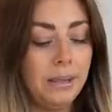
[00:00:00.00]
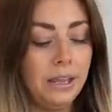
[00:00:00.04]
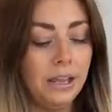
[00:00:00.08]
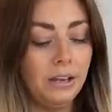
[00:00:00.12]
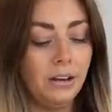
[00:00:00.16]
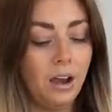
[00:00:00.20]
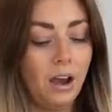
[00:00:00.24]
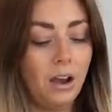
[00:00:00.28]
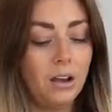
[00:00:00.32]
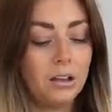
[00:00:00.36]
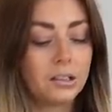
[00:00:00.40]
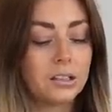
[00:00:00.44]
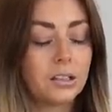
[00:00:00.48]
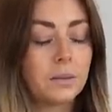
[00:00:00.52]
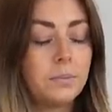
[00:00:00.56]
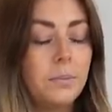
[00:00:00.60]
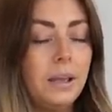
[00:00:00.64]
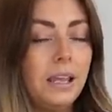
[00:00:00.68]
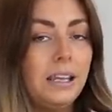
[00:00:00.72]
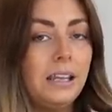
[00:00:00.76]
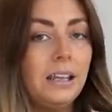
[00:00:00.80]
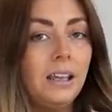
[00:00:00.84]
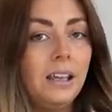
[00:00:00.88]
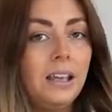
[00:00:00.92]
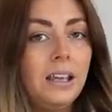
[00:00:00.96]
me and ask
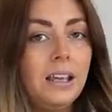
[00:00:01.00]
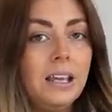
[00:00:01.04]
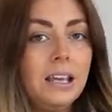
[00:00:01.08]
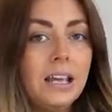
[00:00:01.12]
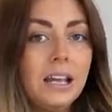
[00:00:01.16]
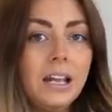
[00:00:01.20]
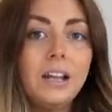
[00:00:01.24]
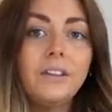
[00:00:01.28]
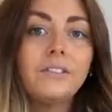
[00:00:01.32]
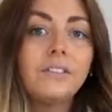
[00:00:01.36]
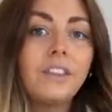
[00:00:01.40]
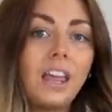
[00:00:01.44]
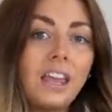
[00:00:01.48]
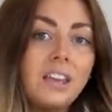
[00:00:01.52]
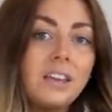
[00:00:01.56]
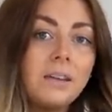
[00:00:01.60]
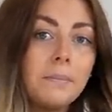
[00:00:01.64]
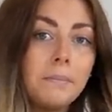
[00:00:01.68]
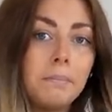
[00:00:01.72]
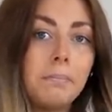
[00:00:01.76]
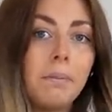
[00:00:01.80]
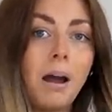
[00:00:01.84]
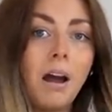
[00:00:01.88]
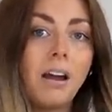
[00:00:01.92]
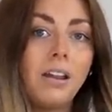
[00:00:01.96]
me if they
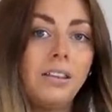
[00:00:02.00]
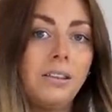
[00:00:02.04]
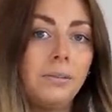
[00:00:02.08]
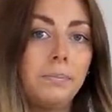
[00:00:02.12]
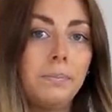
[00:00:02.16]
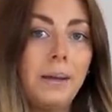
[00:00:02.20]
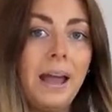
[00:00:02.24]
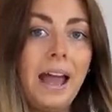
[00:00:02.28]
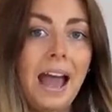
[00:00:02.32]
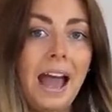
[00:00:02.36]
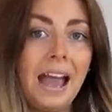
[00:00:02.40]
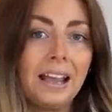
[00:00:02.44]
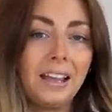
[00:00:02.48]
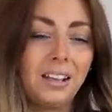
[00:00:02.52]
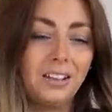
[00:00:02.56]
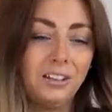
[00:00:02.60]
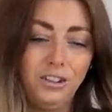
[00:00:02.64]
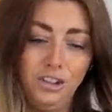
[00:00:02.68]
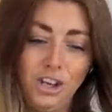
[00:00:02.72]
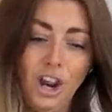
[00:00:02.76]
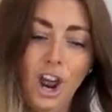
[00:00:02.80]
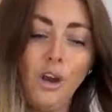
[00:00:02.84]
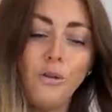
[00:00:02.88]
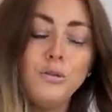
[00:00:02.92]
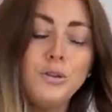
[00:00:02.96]
can buy the bag.
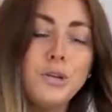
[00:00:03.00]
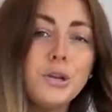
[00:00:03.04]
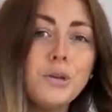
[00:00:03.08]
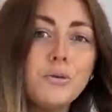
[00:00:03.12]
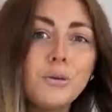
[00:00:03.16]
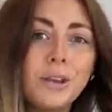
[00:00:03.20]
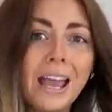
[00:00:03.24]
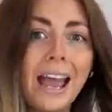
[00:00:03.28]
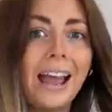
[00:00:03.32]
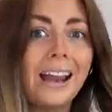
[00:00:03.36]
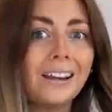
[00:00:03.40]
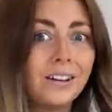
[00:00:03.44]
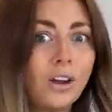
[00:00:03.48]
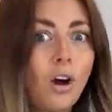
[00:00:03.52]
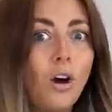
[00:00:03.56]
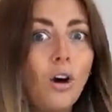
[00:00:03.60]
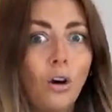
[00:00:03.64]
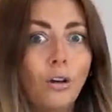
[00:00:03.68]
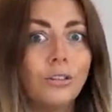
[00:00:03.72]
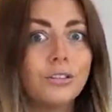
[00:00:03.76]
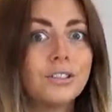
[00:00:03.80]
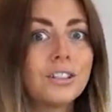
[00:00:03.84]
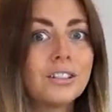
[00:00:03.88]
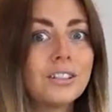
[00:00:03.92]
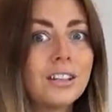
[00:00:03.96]
No, you
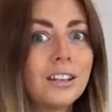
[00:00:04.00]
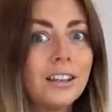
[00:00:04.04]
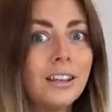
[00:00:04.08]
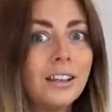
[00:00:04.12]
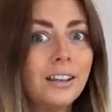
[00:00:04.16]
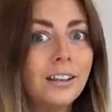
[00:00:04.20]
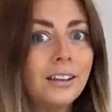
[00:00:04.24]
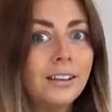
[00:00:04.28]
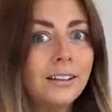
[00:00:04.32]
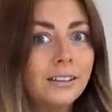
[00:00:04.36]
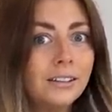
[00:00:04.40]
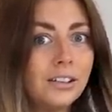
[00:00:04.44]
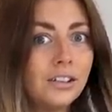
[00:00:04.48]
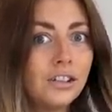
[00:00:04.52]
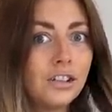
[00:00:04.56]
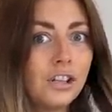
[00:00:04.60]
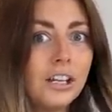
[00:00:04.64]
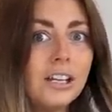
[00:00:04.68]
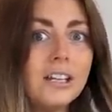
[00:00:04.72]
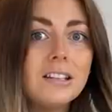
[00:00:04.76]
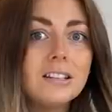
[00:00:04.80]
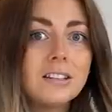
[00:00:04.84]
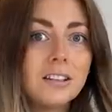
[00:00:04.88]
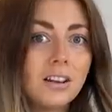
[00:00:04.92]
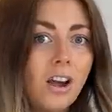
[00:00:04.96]
cannot.
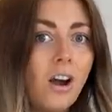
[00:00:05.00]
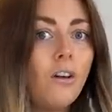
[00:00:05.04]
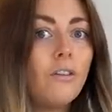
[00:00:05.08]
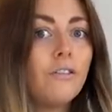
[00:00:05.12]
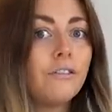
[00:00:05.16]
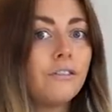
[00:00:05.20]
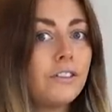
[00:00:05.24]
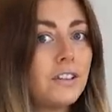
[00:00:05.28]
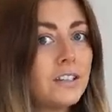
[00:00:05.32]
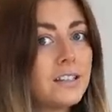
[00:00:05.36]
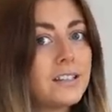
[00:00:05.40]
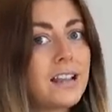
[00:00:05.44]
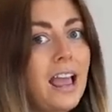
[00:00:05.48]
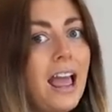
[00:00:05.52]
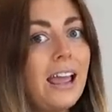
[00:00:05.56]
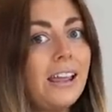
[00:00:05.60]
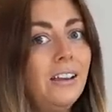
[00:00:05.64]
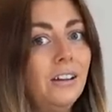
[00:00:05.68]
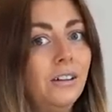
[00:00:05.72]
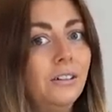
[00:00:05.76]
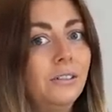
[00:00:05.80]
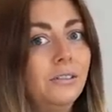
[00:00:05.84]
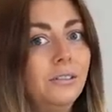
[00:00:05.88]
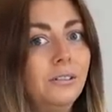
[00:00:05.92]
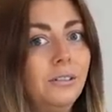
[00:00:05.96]
She's not for
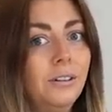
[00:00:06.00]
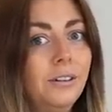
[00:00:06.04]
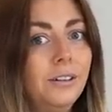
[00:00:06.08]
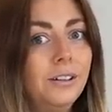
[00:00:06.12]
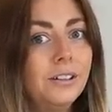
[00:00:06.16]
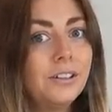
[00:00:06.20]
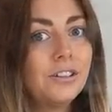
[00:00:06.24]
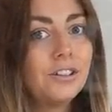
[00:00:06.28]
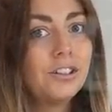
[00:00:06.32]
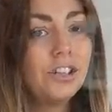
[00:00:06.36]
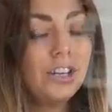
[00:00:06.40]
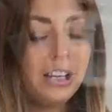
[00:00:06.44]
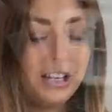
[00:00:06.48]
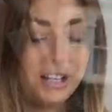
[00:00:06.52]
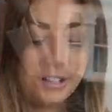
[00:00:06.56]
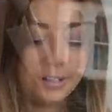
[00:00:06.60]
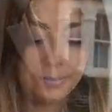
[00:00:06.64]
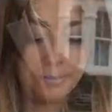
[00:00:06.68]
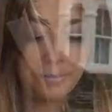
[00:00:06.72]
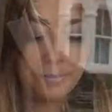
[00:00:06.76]
sale. She's